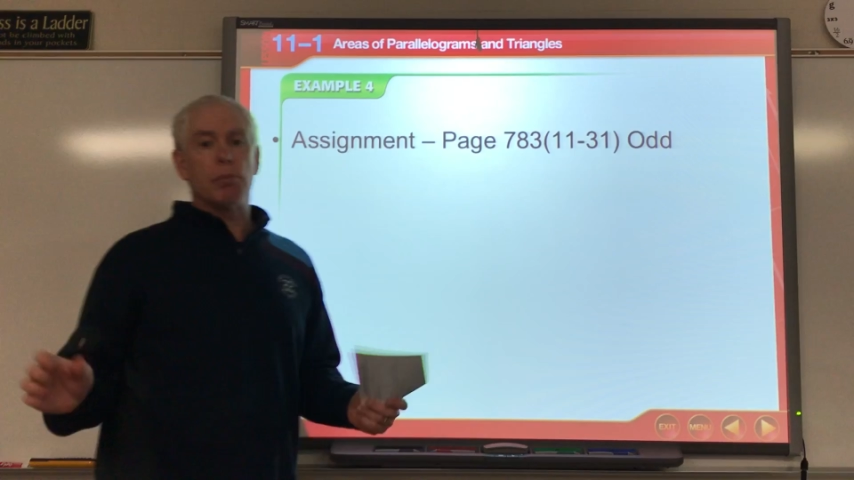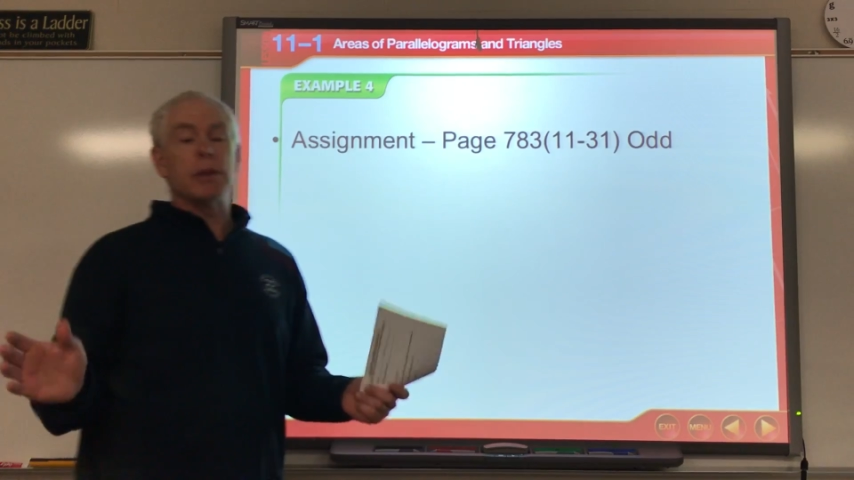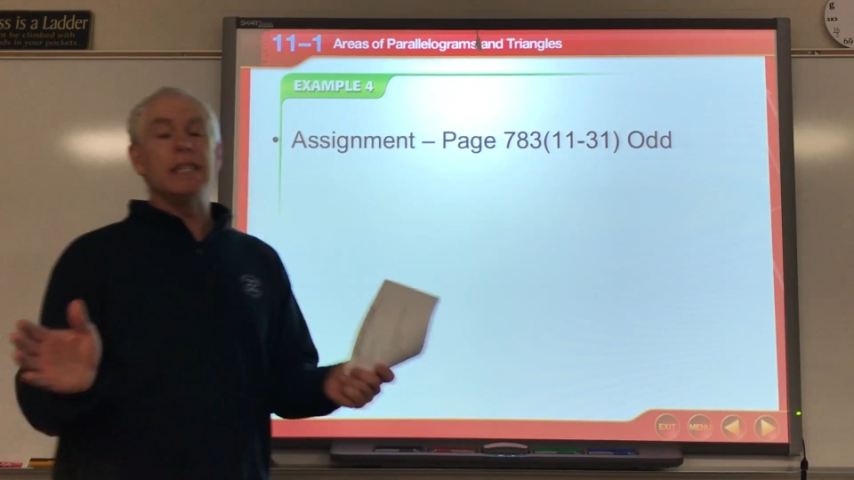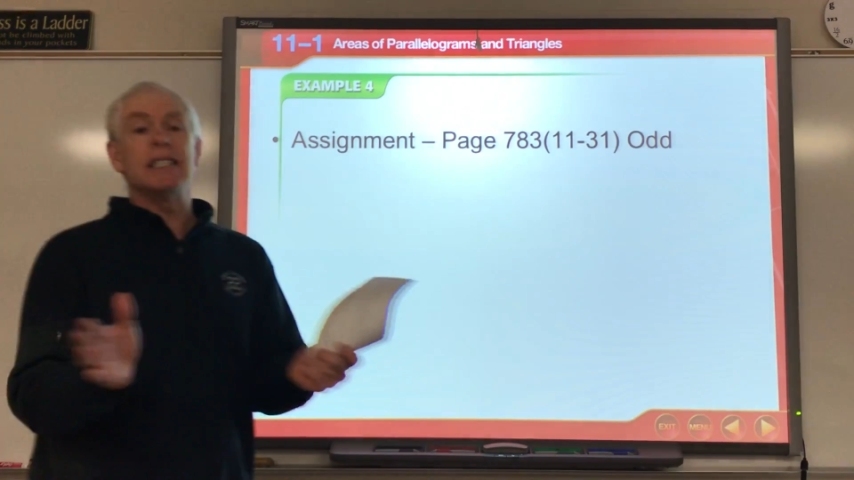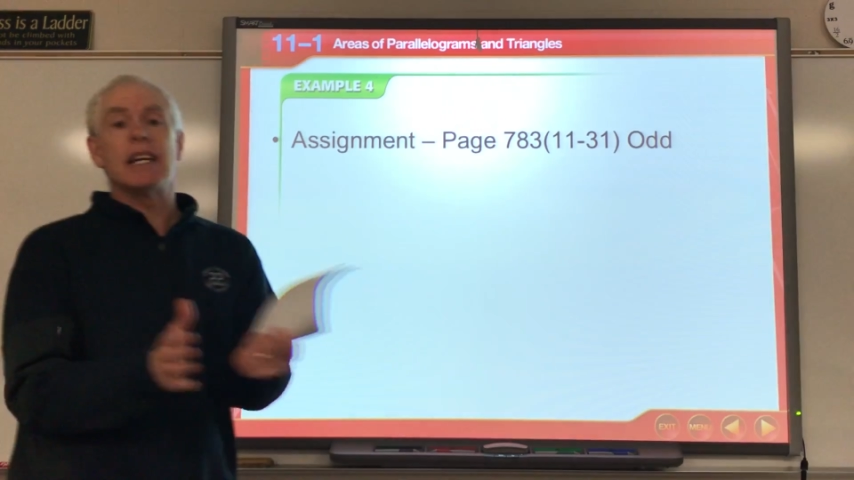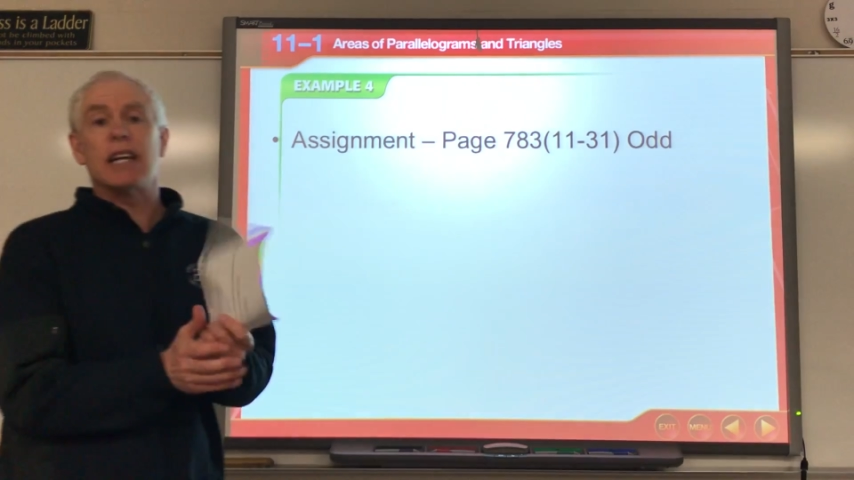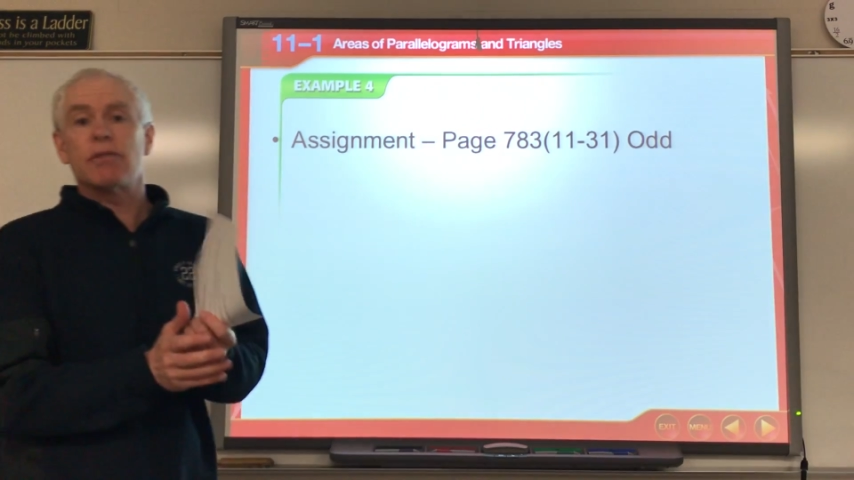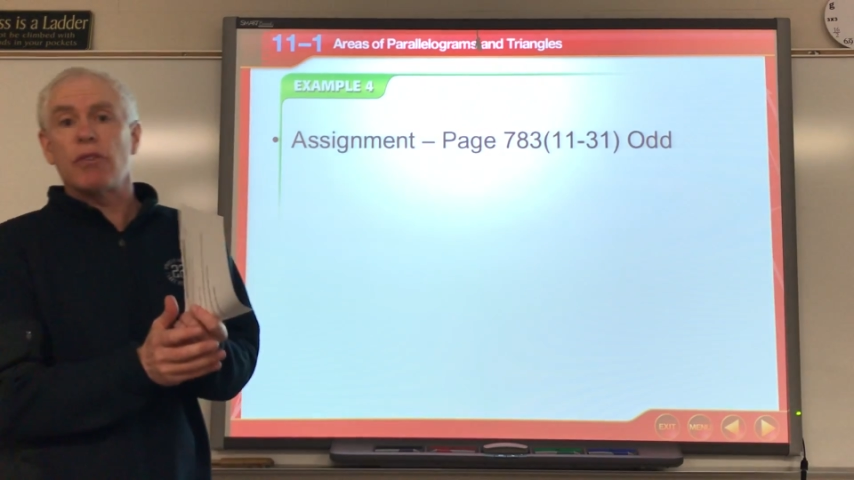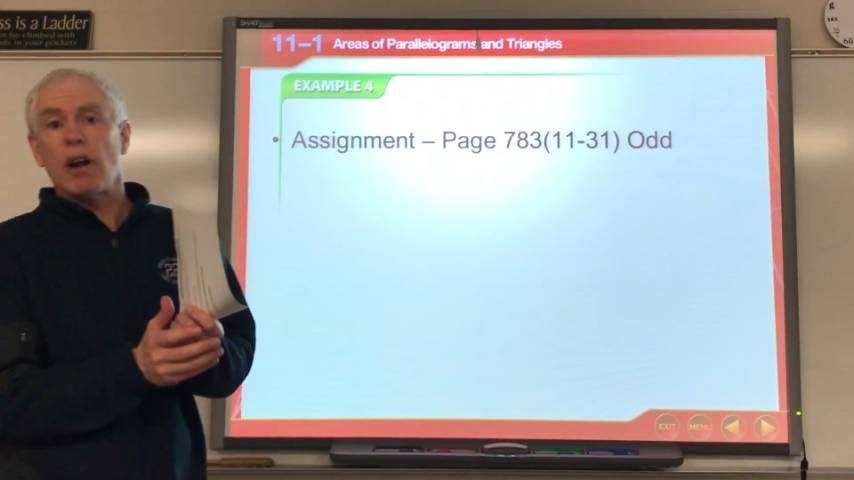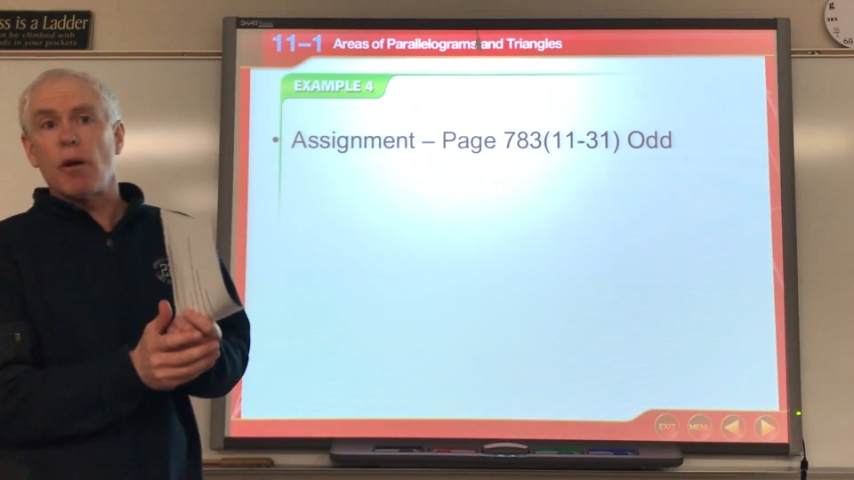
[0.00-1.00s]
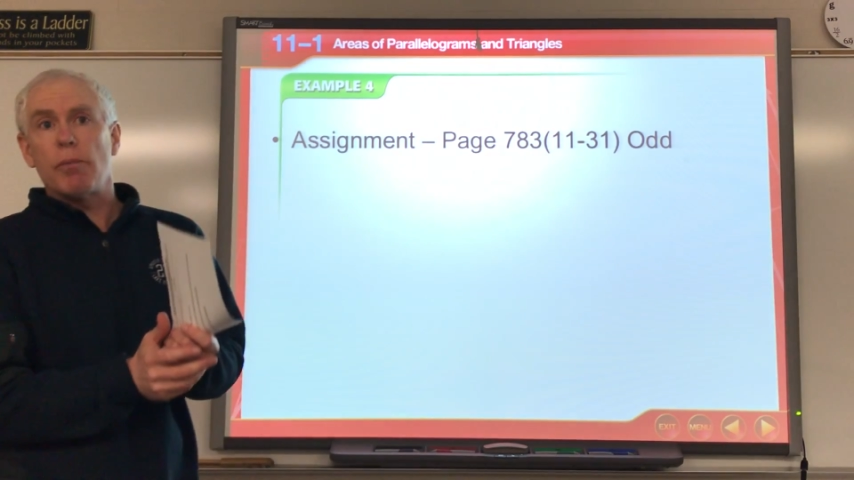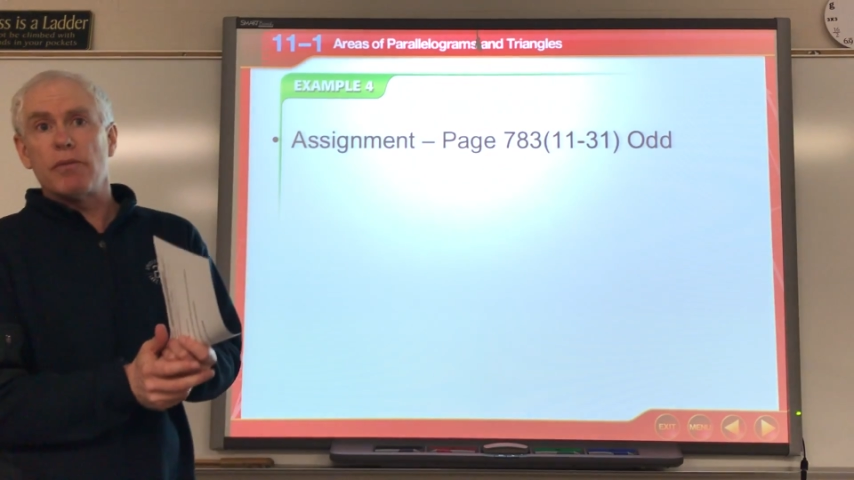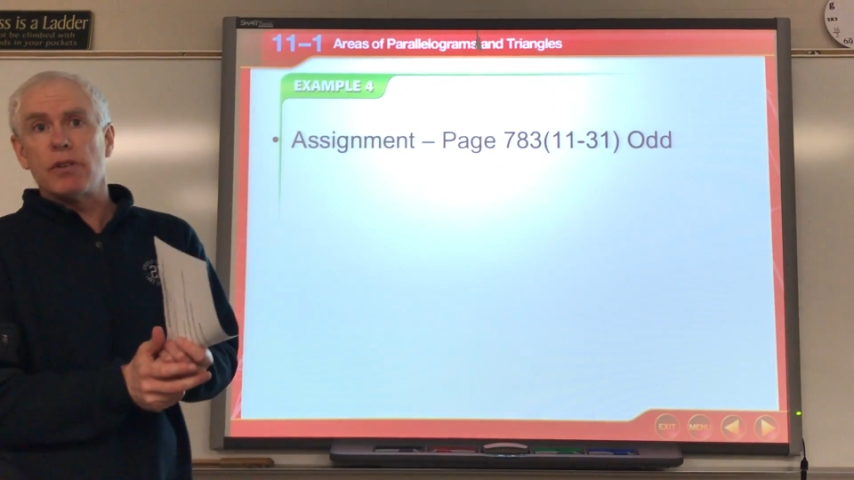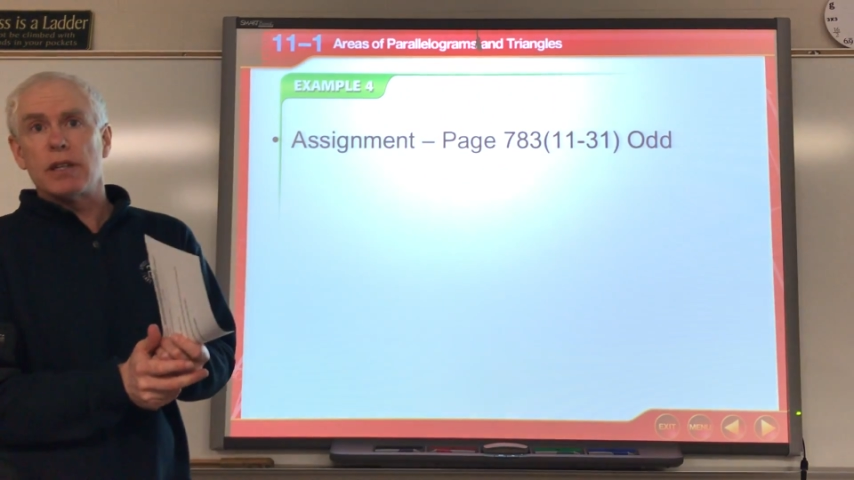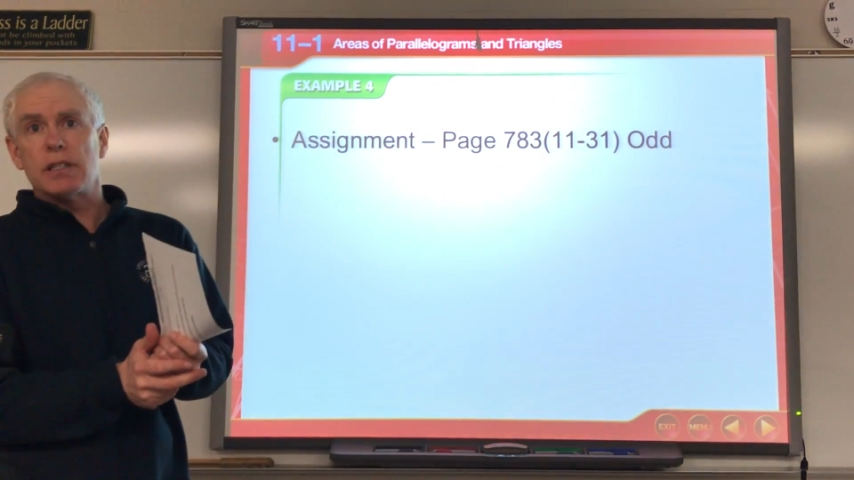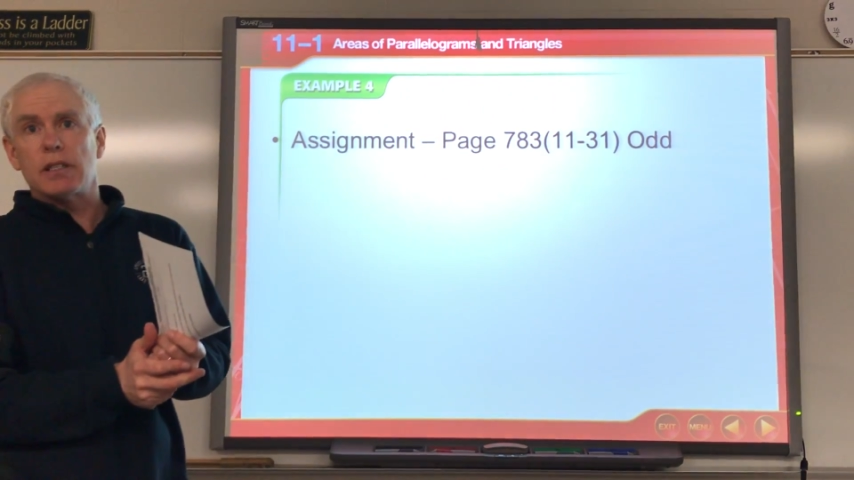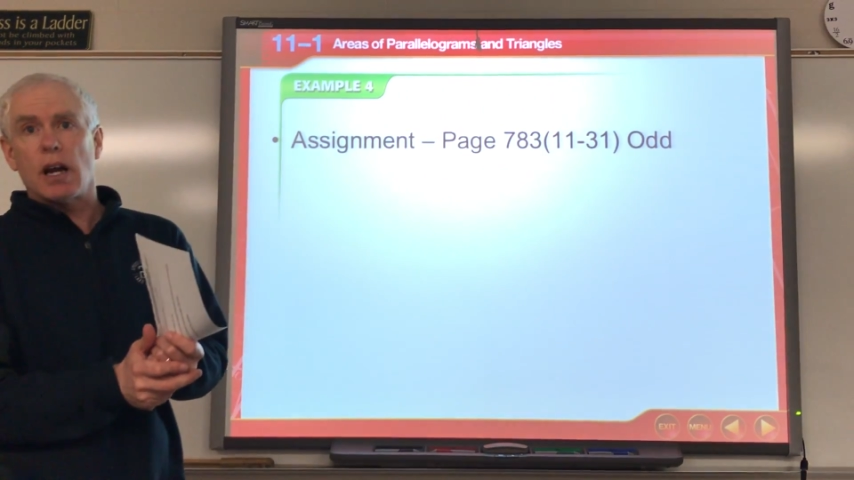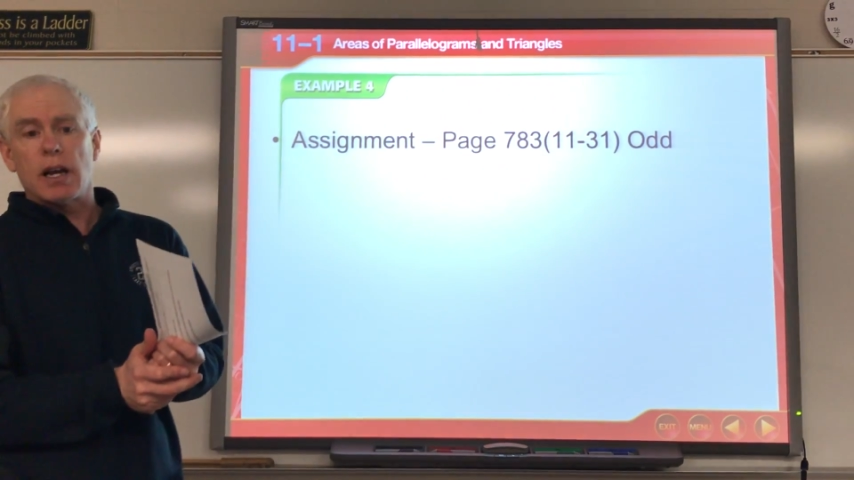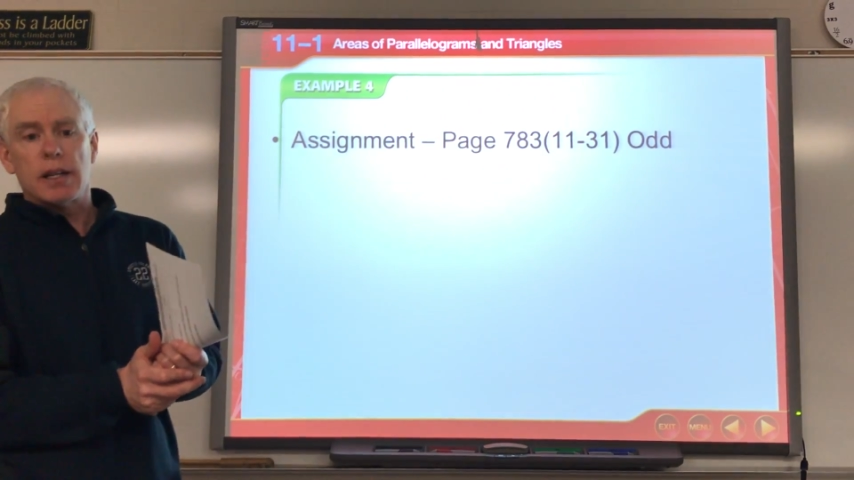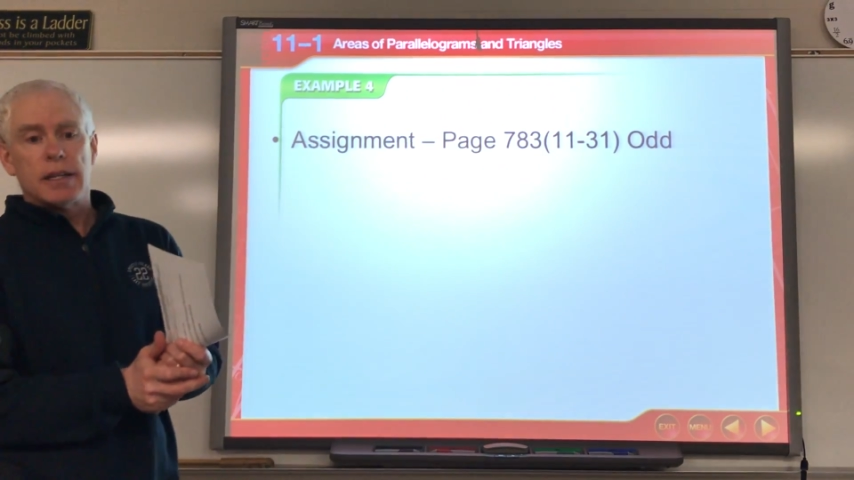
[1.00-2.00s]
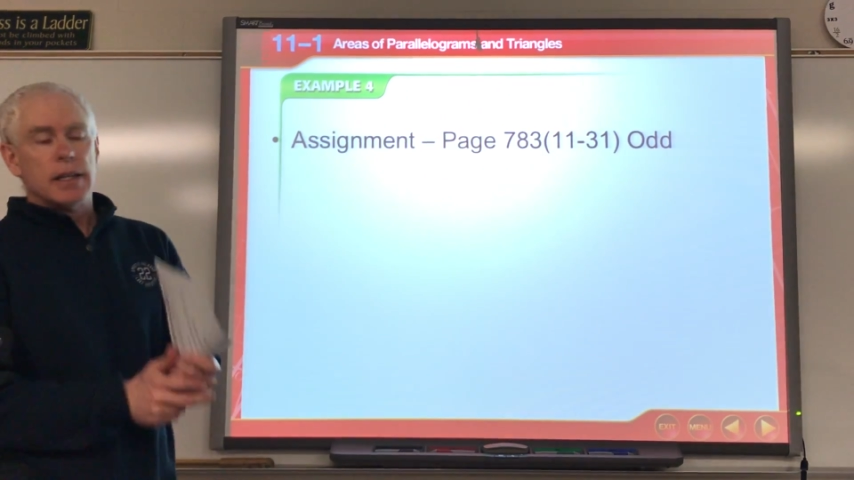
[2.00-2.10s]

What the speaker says: Please ask for help if you get stuck.